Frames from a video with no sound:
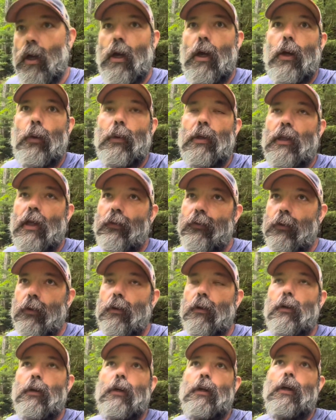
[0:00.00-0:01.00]
We left
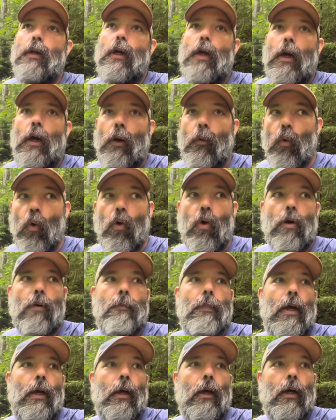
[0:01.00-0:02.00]
her warm
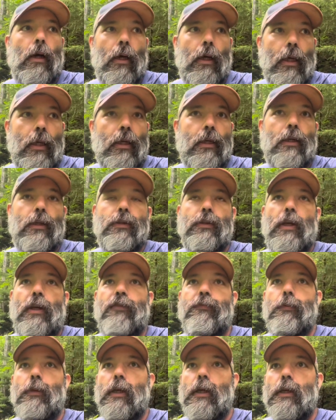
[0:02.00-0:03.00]
and in a safe
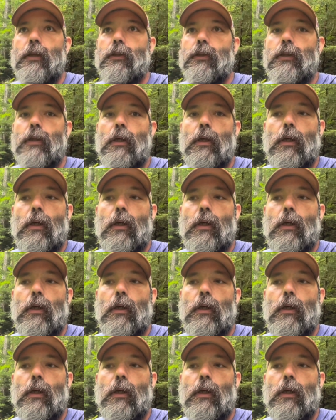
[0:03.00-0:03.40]
place.